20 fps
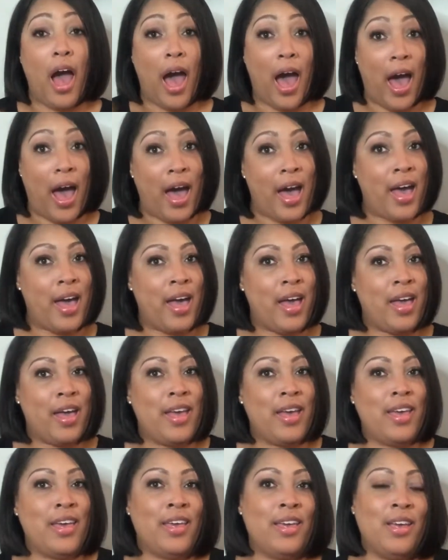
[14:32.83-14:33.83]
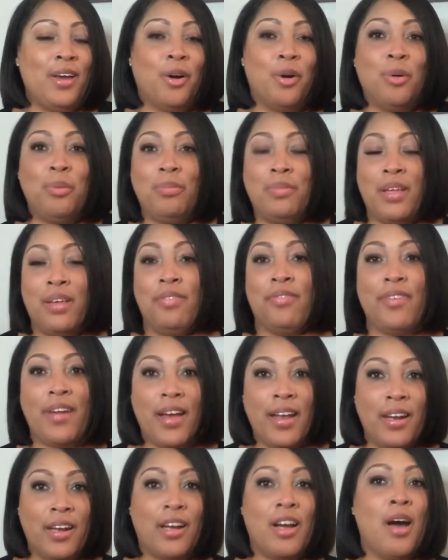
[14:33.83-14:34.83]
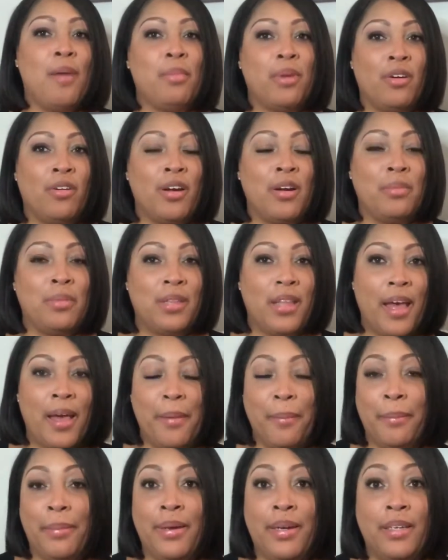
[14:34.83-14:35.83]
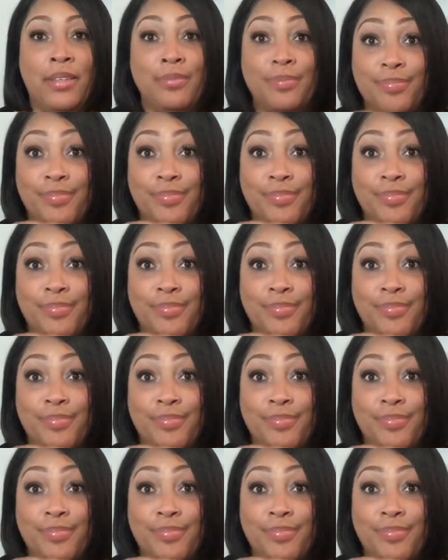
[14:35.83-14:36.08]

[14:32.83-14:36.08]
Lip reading: I hope they find a common ground with that, but